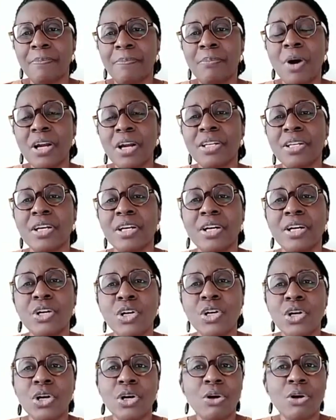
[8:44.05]
partner
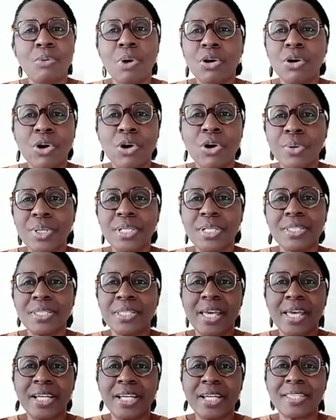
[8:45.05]
won't go in
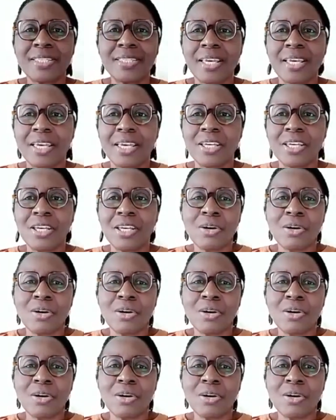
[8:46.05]
there and say,